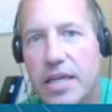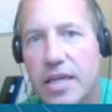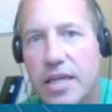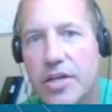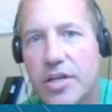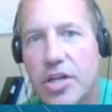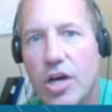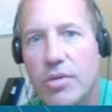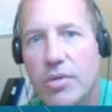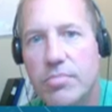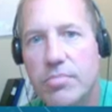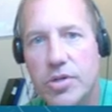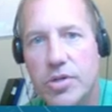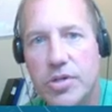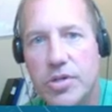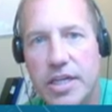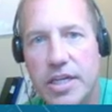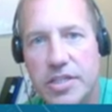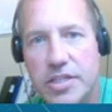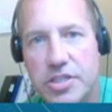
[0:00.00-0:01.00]
number
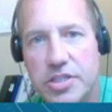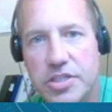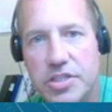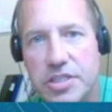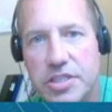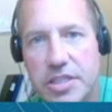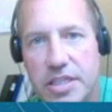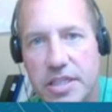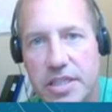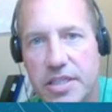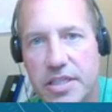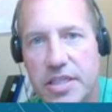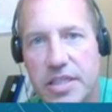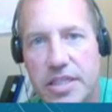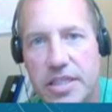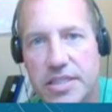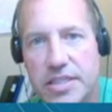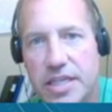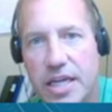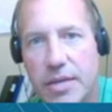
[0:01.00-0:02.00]
that you see, the
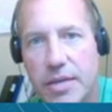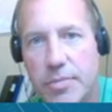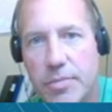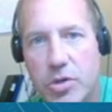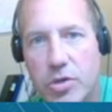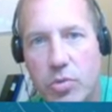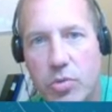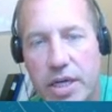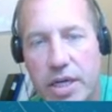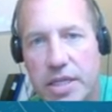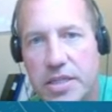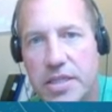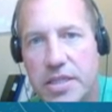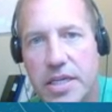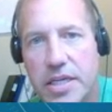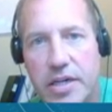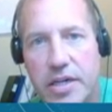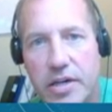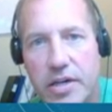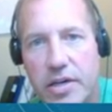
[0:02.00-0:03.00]
atomic weight
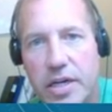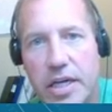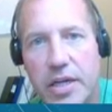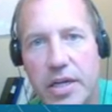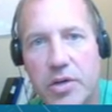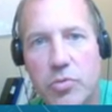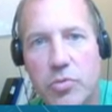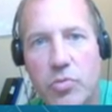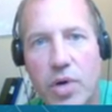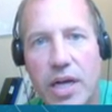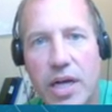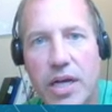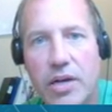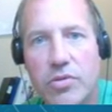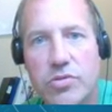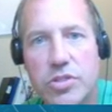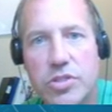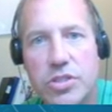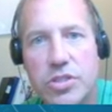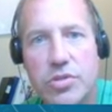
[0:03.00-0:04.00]
there, and
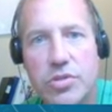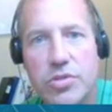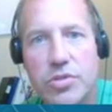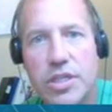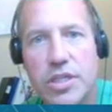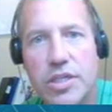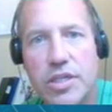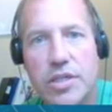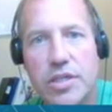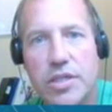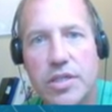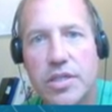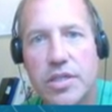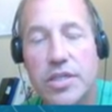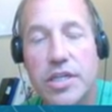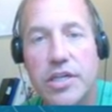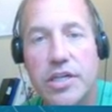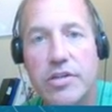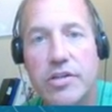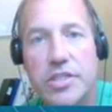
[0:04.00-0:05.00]
round to the
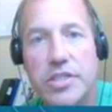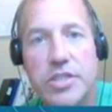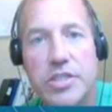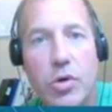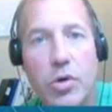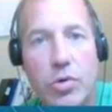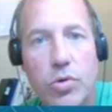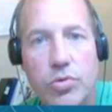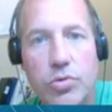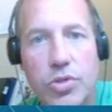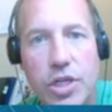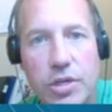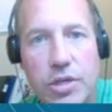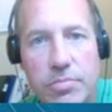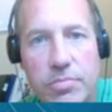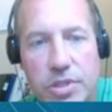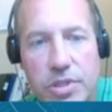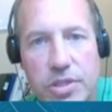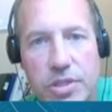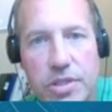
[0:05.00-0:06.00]
nearest whole
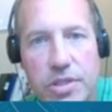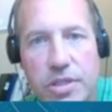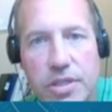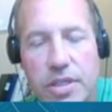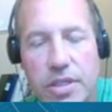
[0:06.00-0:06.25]
number,